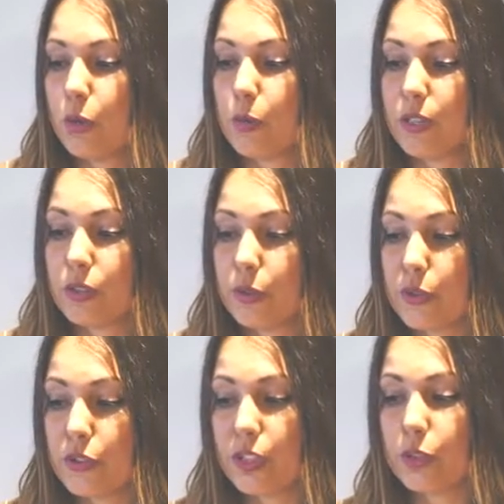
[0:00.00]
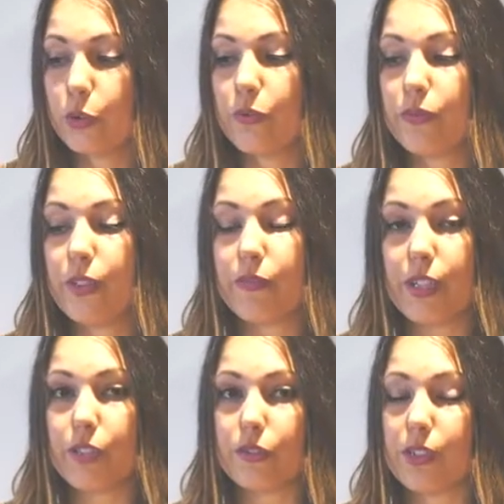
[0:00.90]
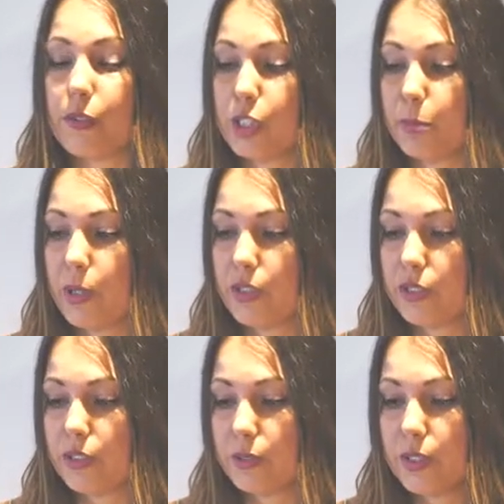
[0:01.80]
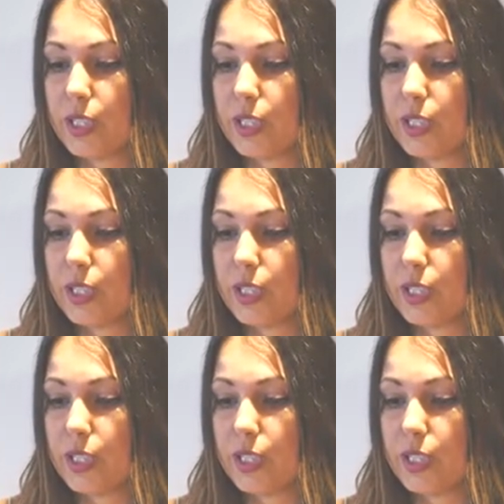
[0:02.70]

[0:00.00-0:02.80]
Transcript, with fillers: was crucial to the fate of our species.